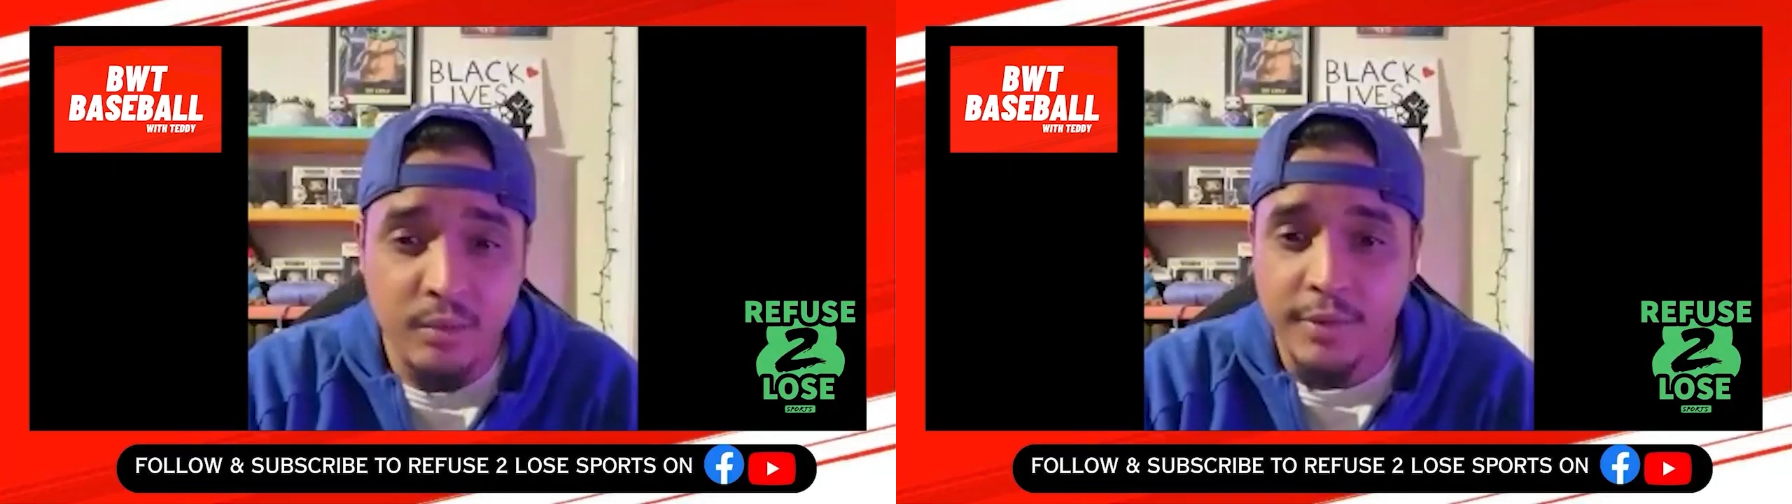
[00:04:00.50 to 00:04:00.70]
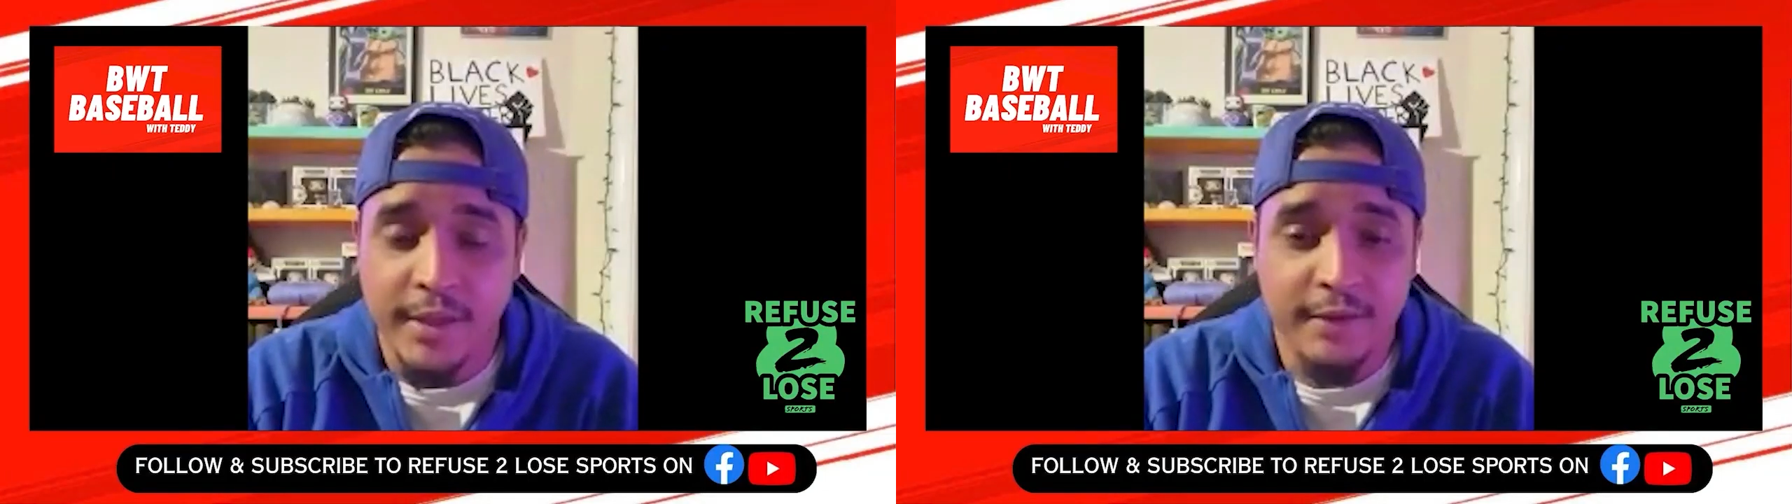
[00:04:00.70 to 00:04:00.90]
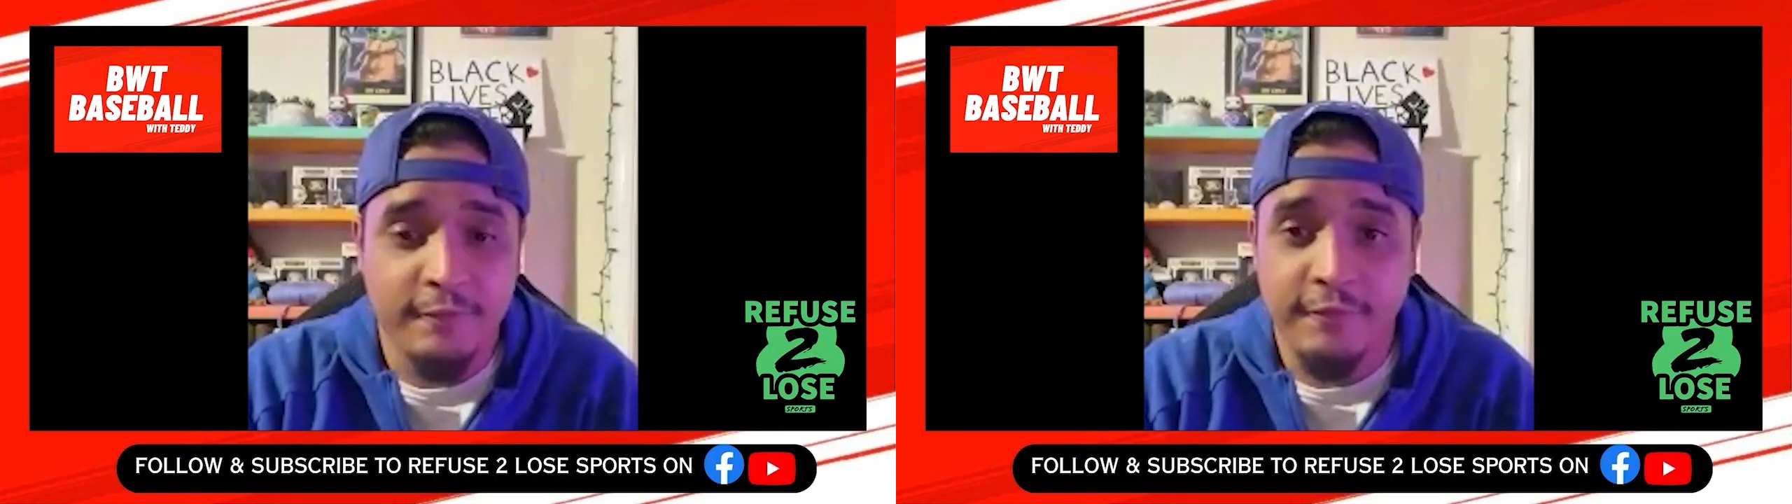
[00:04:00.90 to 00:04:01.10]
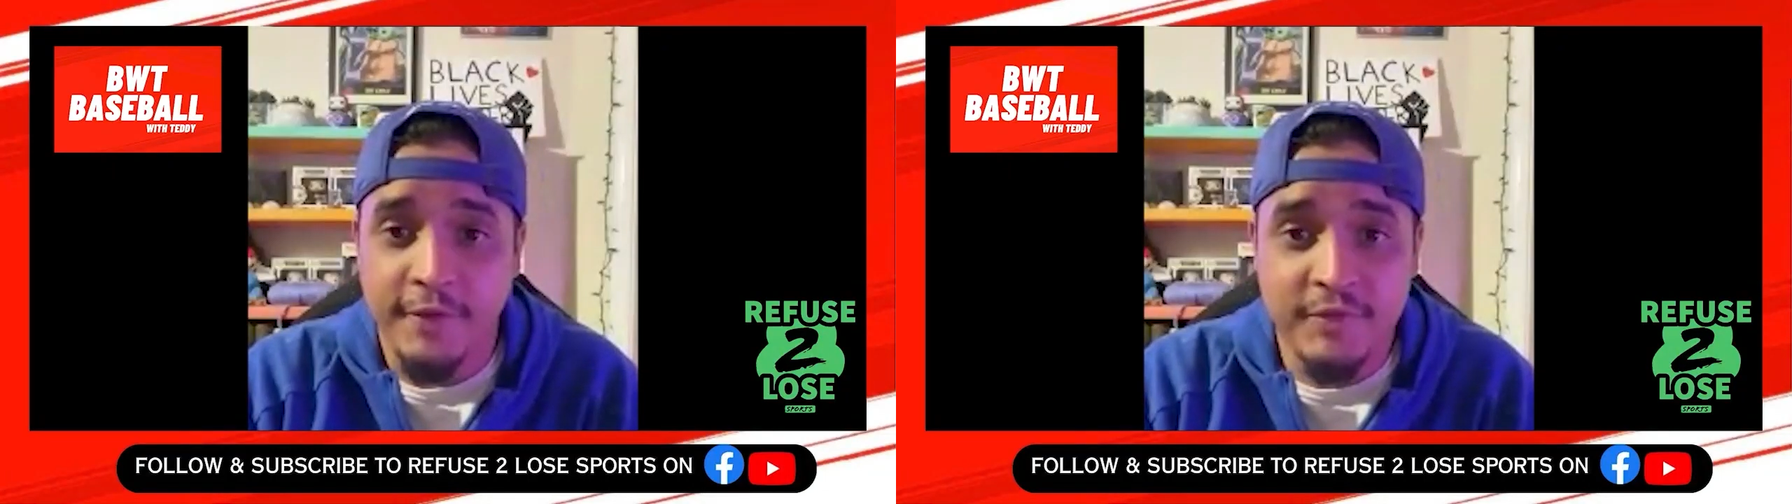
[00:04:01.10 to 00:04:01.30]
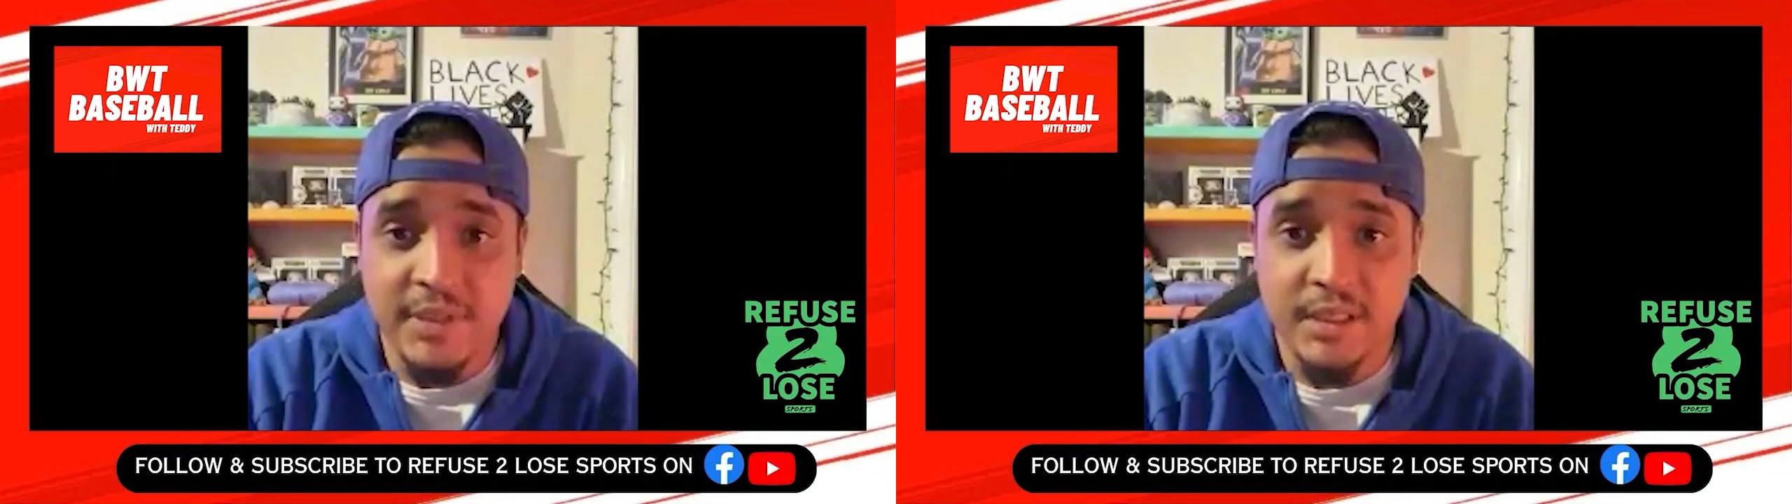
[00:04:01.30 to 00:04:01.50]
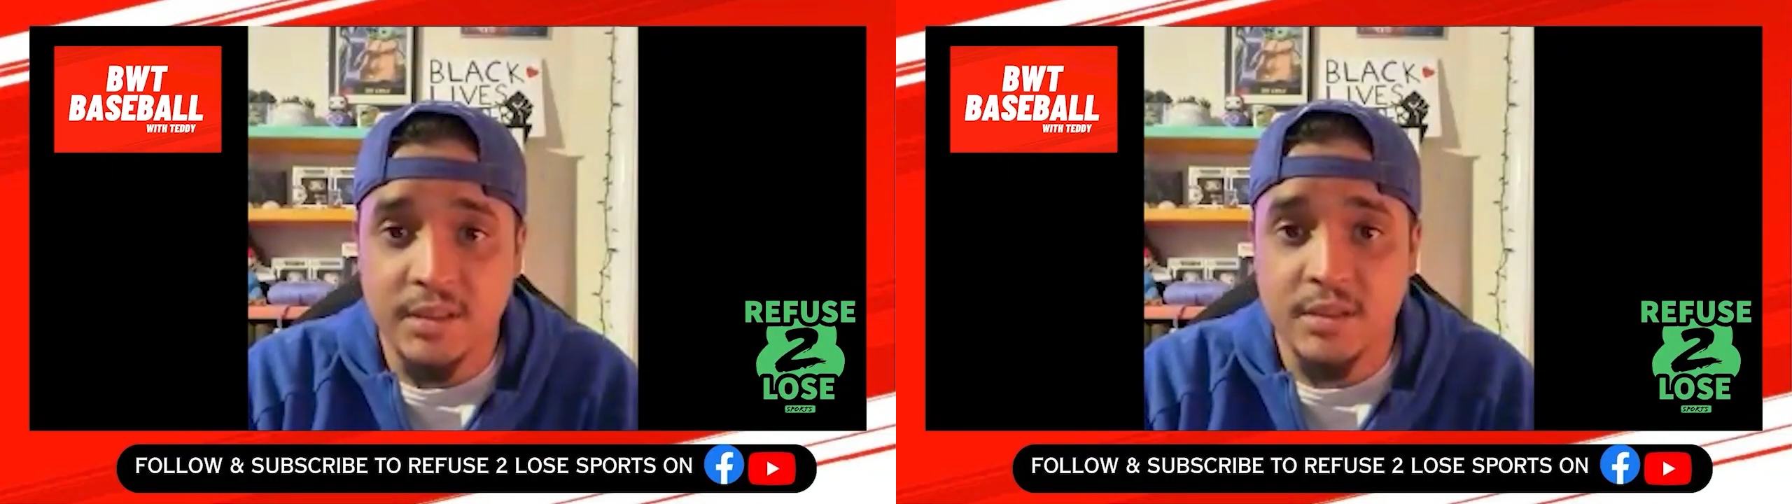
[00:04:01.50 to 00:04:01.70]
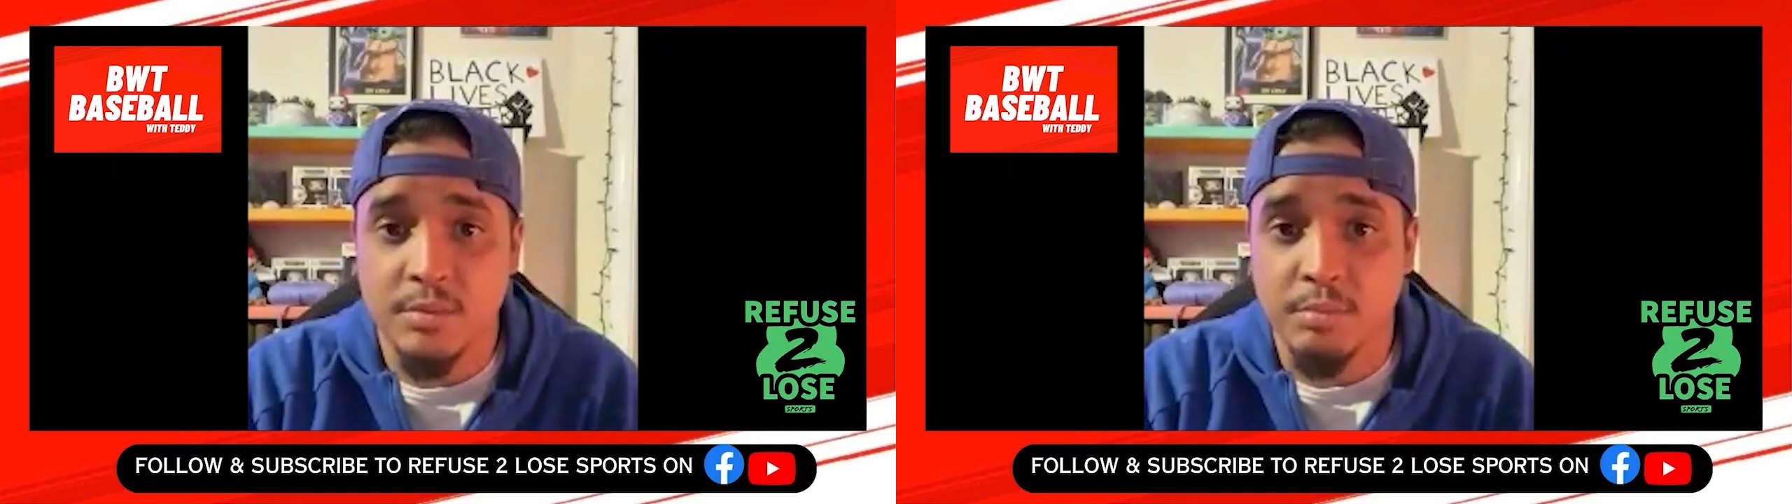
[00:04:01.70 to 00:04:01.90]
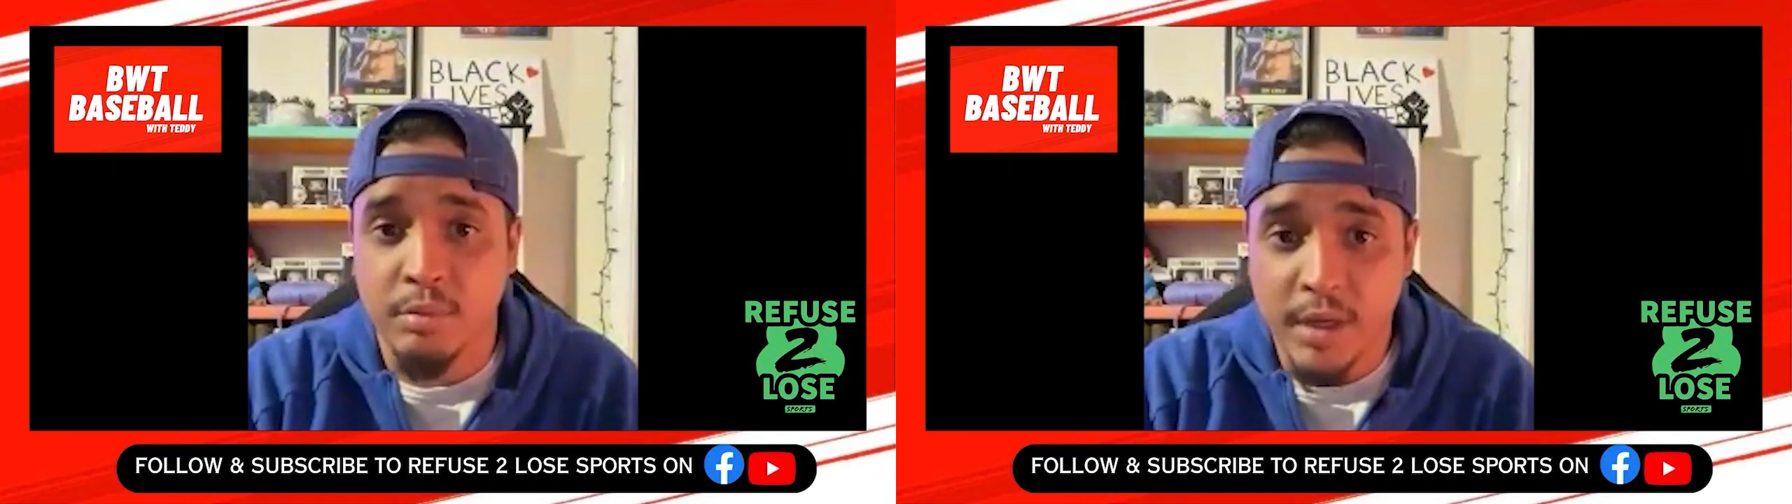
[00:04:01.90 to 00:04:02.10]
with like 15 inches
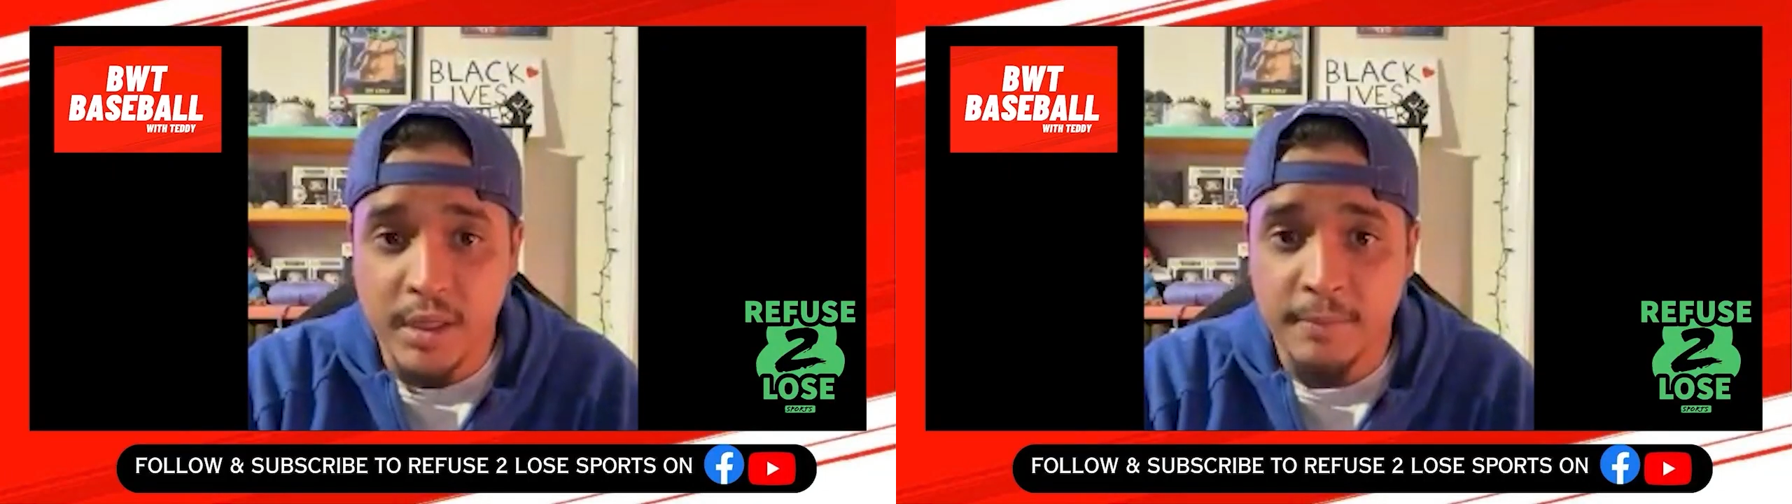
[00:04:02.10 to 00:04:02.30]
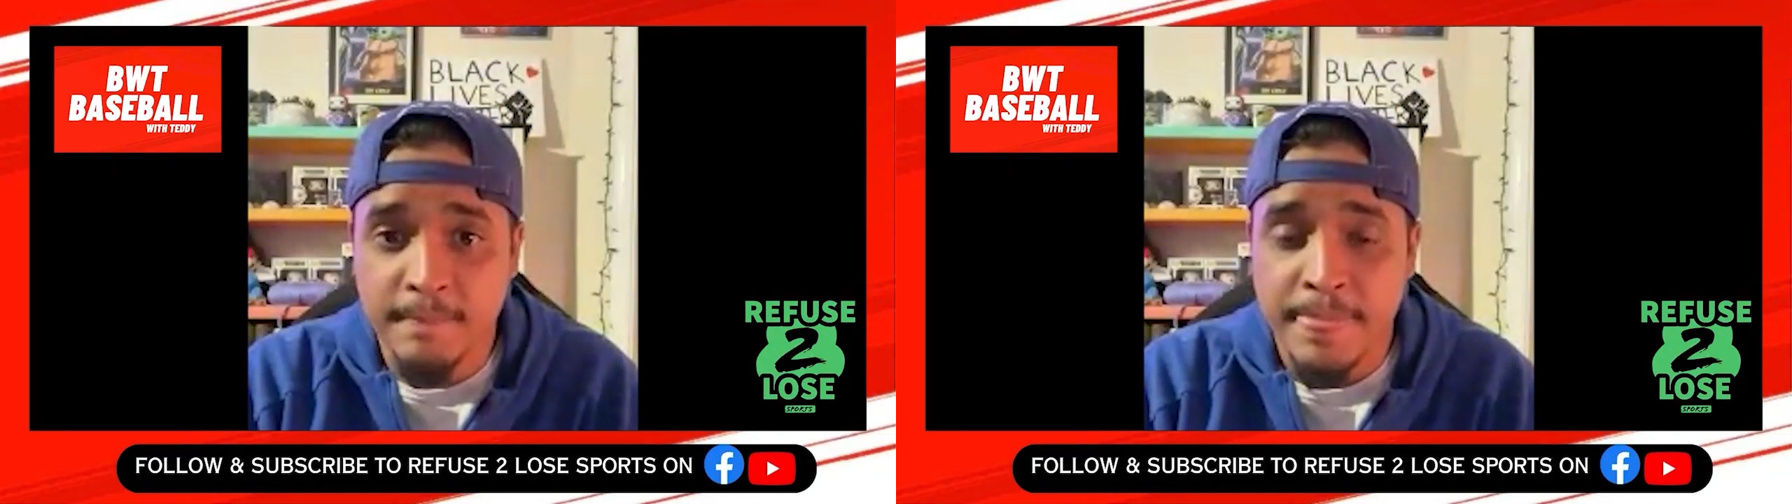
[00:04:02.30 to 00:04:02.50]
of break.